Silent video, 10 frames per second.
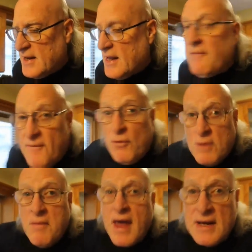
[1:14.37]
if it
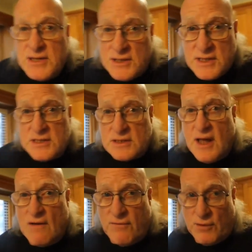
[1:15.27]
remains at this
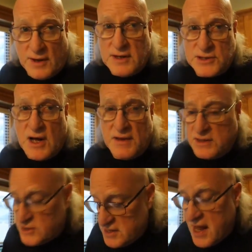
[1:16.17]
level that it's on,
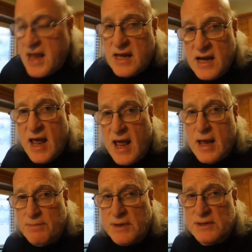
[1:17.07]
this naked
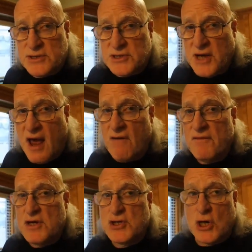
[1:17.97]
ape
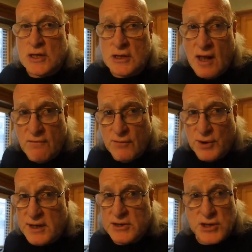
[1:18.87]
savage level
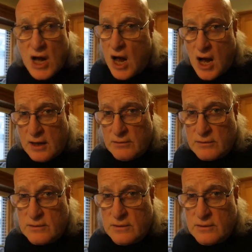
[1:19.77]
that it's on,